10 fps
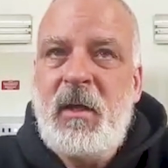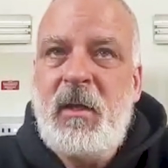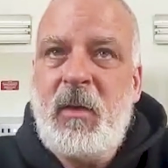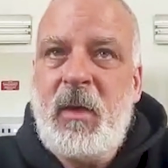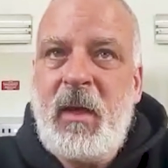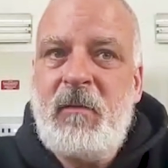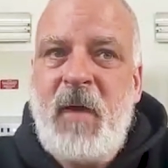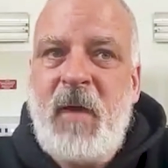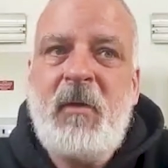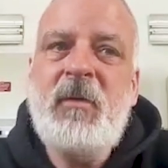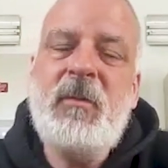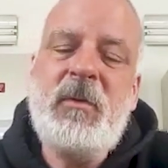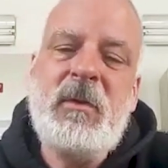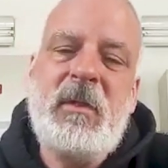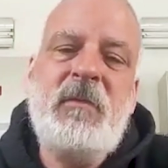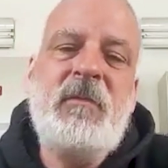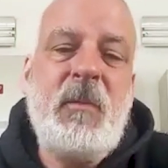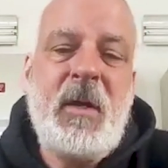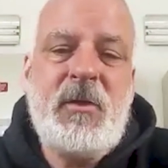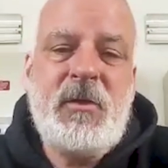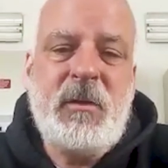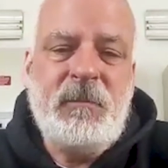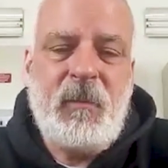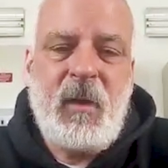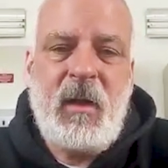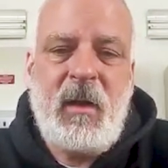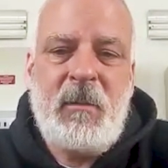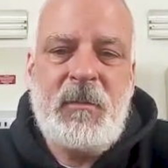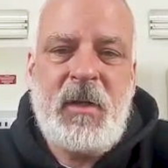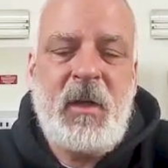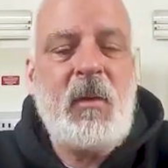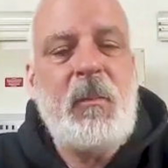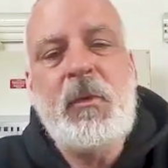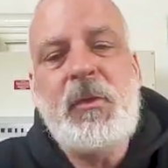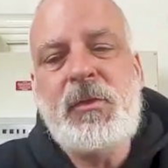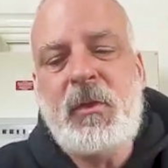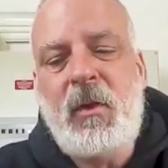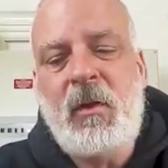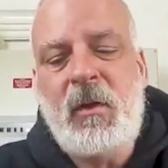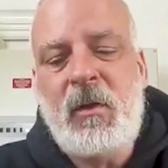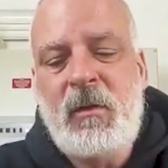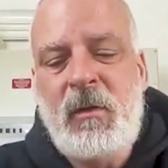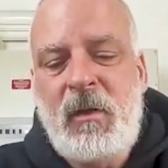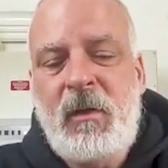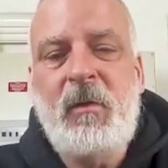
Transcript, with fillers: you know, gain valuable information um, to help push our,